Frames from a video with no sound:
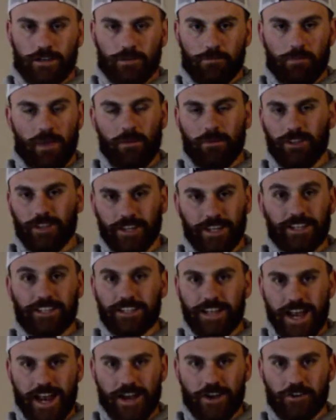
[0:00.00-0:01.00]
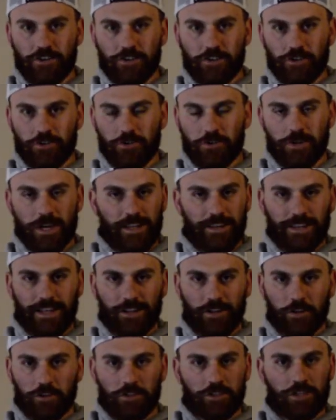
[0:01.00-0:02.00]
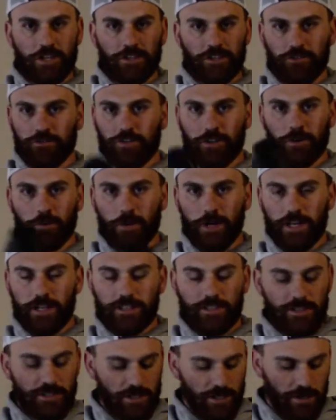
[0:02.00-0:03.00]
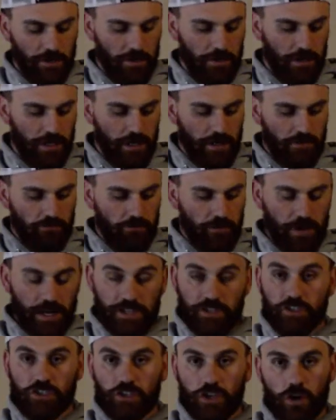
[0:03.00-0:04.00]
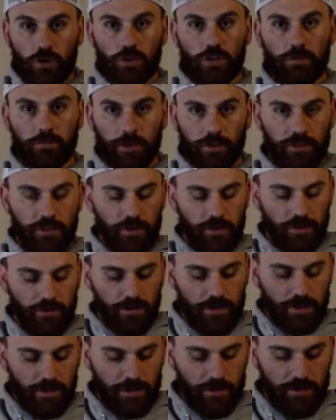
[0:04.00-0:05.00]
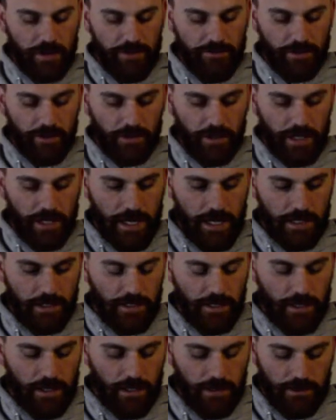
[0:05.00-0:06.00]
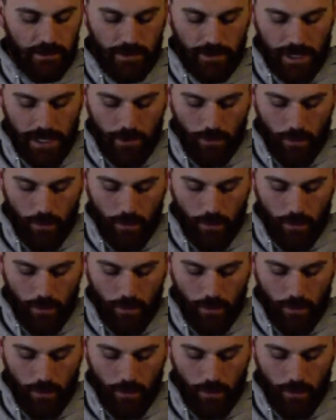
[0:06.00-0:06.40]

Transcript: maybe like a day or two, and then all of a sudden your feet are wet. So they're not soaked, but they're definitely not they're not